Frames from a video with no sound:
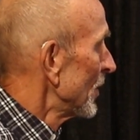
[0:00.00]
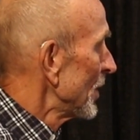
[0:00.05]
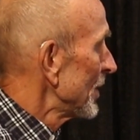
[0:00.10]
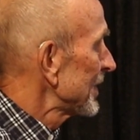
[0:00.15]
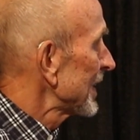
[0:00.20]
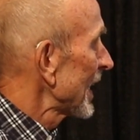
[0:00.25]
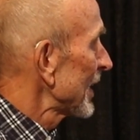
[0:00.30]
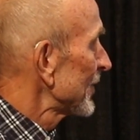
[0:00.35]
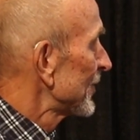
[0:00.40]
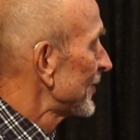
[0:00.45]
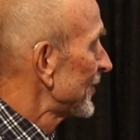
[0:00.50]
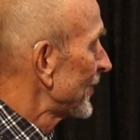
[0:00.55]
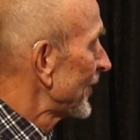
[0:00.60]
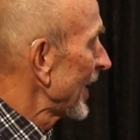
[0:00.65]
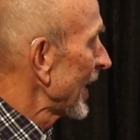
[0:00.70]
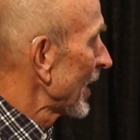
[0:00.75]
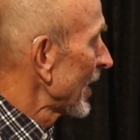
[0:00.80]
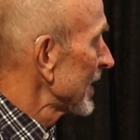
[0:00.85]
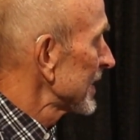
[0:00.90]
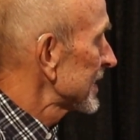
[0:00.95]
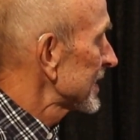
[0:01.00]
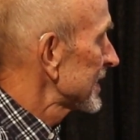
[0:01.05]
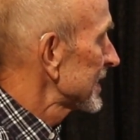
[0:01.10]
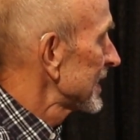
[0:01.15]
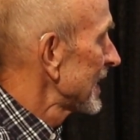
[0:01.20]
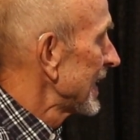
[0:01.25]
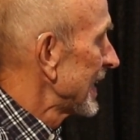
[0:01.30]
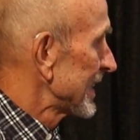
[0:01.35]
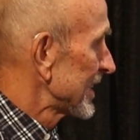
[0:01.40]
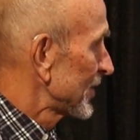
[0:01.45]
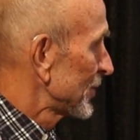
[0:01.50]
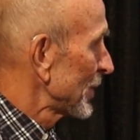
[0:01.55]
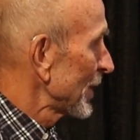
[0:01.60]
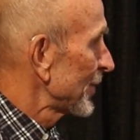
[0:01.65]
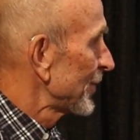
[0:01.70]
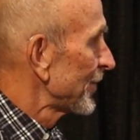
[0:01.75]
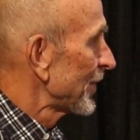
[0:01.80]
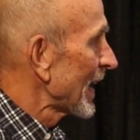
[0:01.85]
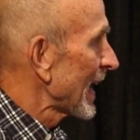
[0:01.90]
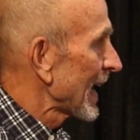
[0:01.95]
We've got ferrets and
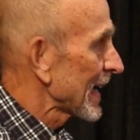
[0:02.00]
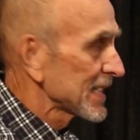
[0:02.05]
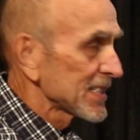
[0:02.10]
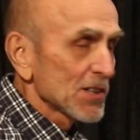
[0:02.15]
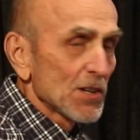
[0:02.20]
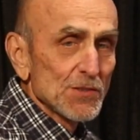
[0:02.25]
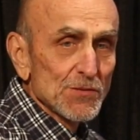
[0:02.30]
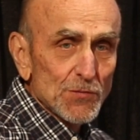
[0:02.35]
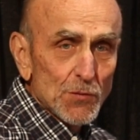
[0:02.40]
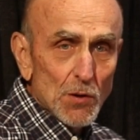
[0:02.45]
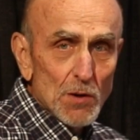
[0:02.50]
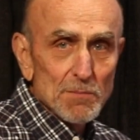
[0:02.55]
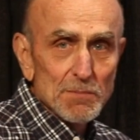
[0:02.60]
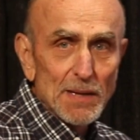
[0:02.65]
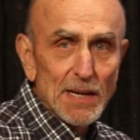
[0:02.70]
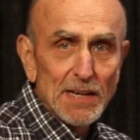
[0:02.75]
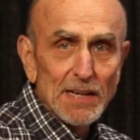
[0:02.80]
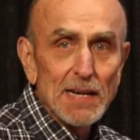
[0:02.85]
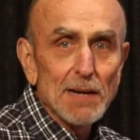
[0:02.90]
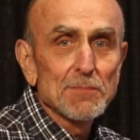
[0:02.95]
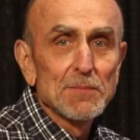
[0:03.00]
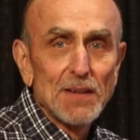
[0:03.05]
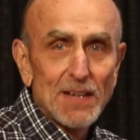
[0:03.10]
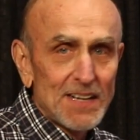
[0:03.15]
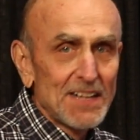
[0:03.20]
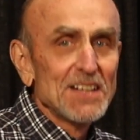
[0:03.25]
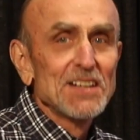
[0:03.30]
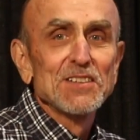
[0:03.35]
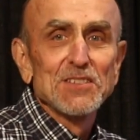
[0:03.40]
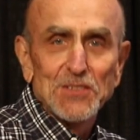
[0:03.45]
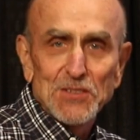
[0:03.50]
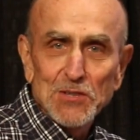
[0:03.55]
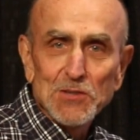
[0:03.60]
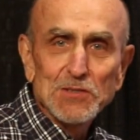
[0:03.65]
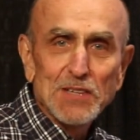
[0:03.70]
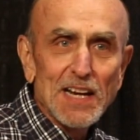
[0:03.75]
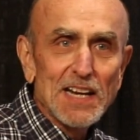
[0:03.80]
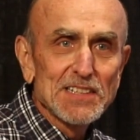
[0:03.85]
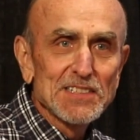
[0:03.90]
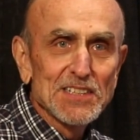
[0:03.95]
swift fox on Fort Belknap.
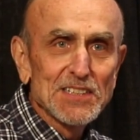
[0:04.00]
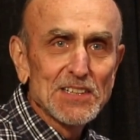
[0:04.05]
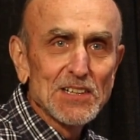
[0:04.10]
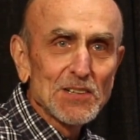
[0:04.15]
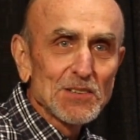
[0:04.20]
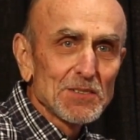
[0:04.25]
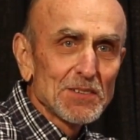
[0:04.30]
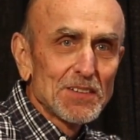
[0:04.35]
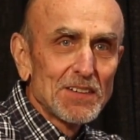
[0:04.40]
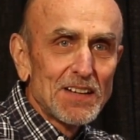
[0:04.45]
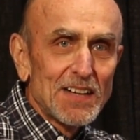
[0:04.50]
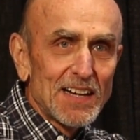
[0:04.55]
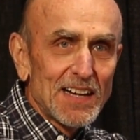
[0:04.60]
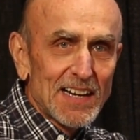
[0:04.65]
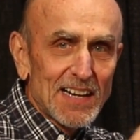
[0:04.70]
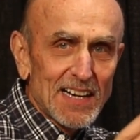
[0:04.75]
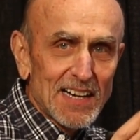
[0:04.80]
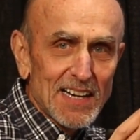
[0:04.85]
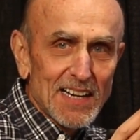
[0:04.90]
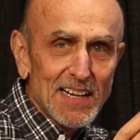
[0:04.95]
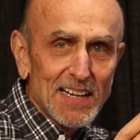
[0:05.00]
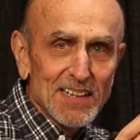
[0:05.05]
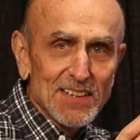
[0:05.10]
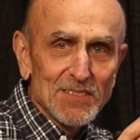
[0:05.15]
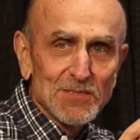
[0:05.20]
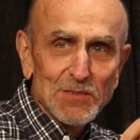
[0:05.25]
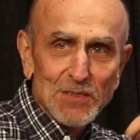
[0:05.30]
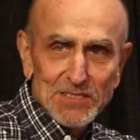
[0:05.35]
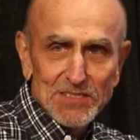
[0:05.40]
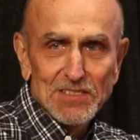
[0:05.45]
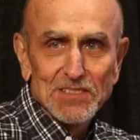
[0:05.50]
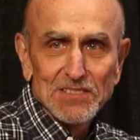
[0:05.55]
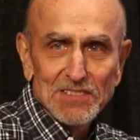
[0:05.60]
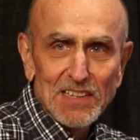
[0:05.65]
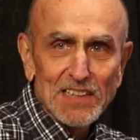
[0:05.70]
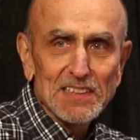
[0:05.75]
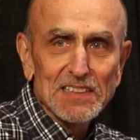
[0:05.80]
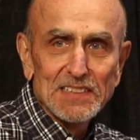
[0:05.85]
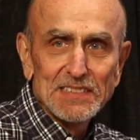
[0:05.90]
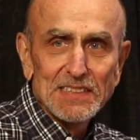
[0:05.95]
2 days ago, I was
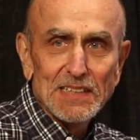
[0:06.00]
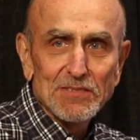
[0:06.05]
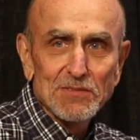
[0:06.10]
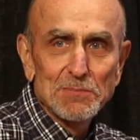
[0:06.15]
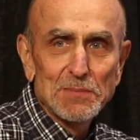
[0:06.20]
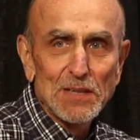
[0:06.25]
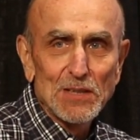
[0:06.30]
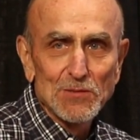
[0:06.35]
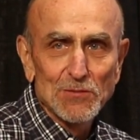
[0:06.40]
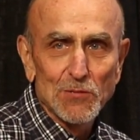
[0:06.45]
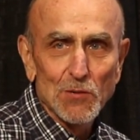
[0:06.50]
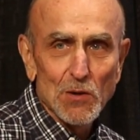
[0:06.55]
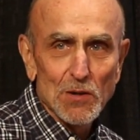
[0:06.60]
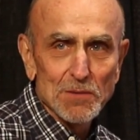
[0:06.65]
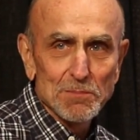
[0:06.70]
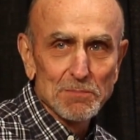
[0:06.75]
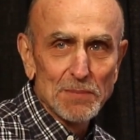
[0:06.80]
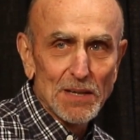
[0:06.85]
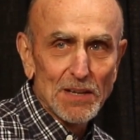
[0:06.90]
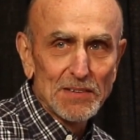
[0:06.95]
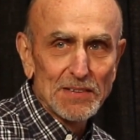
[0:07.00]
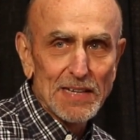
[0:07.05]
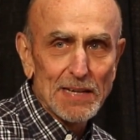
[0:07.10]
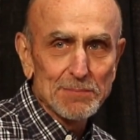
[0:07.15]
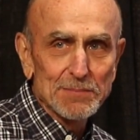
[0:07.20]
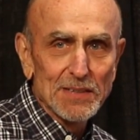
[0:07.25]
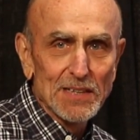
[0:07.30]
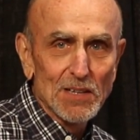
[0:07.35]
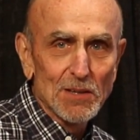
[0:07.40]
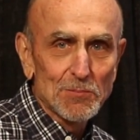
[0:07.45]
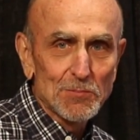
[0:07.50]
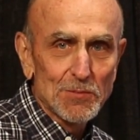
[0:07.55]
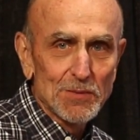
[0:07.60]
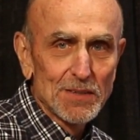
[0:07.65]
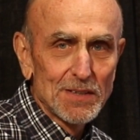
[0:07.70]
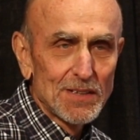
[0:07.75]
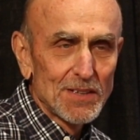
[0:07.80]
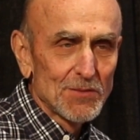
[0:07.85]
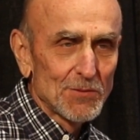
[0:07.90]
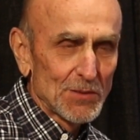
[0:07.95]
lucky enough to be in Fort Belknap to help
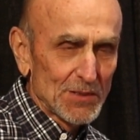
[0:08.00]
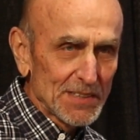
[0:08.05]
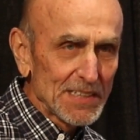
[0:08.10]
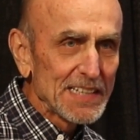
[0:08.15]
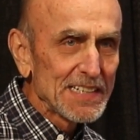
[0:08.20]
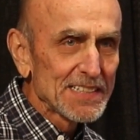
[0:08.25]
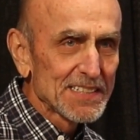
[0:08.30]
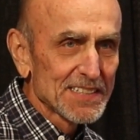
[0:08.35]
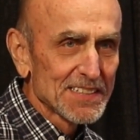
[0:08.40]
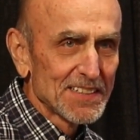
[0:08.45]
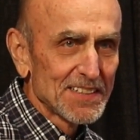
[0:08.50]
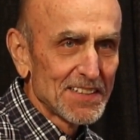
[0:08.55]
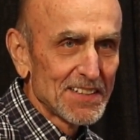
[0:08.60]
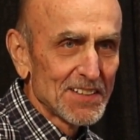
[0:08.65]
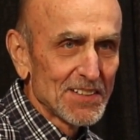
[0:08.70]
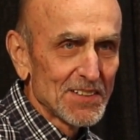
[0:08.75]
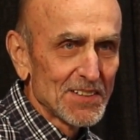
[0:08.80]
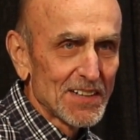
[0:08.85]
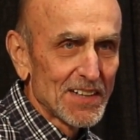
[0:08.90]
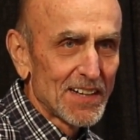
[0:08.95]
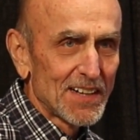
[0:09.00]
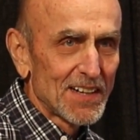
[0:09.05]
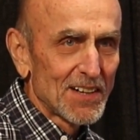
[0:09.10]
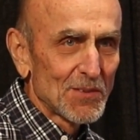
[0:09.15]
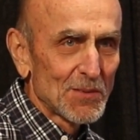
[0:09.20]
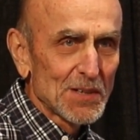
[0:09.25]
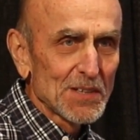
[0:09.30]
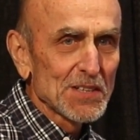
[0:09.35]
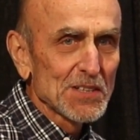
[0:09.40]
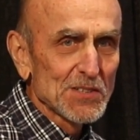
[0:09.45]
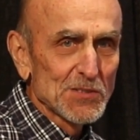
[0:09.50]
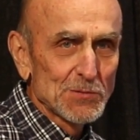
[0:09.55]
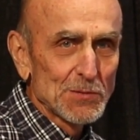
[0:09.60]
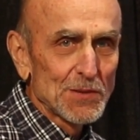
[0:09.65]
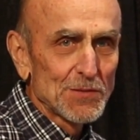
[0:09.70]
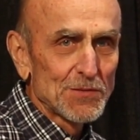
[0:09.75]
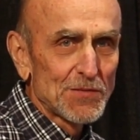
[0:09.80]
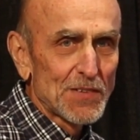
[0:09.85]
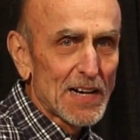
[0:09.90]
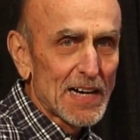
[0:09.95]
release one of the
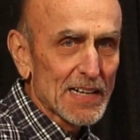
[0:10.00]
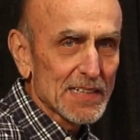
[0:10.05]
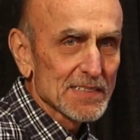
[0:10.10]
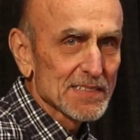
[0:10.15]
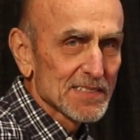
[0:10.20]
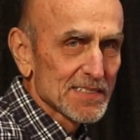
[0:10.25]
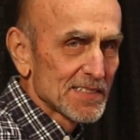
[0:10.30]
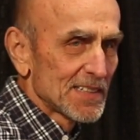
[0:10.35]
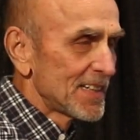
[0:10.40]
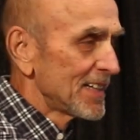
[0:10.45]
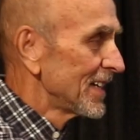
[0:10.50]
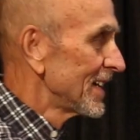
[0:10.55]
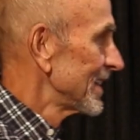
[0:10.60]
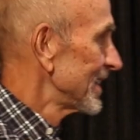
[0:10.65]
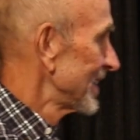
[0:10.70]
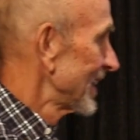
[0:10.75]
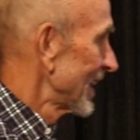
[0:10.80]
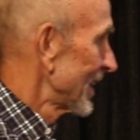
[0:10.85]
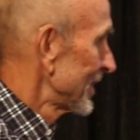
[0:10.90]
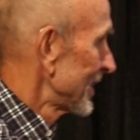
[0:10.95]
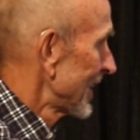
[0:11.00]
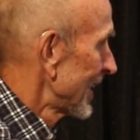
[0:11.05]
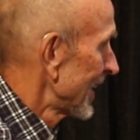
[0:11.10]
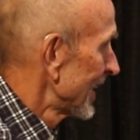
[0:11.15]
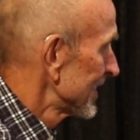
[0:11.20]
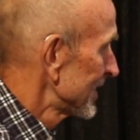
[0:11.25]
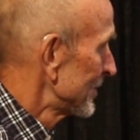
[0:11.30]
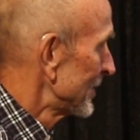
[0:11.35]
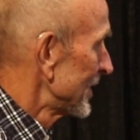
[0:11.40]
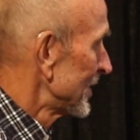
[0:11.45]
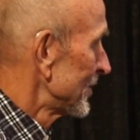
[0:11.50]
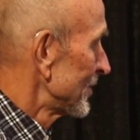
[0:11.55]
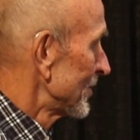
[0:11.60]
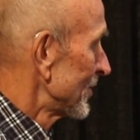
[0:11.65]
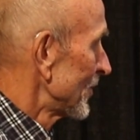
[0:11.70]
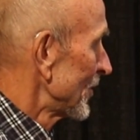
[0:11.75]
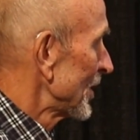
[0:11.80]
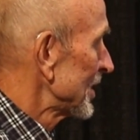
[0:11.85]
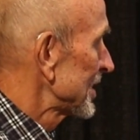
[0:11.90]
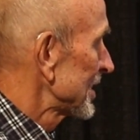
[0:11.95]
swift fox that has been
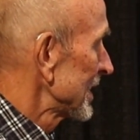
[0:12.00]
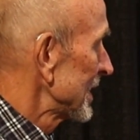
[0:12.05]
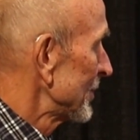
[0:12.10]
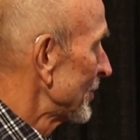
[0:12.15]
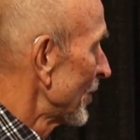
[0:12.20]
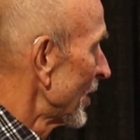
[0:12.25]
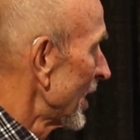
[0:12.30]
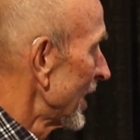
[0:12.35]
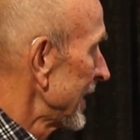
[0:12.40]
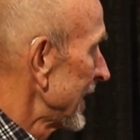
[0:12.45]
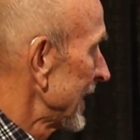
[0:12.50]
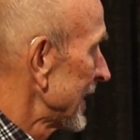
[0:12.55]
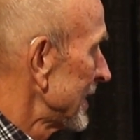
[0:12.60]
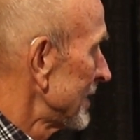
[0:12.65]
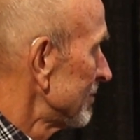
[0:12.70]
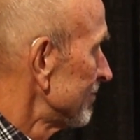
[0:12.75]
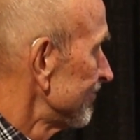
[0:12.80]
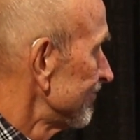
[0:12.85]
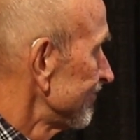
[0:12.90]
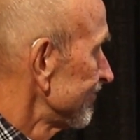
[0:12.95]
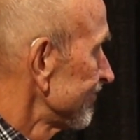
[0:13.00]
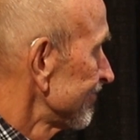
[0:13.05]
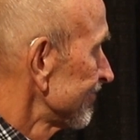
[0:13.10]
recently brought in.